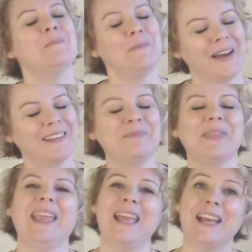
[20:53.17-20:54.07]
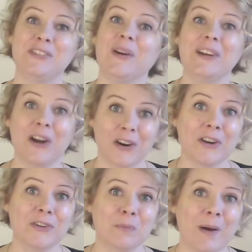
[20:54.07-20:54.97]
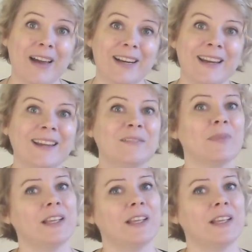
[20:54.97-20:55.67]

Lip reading: But it's very hard on your body,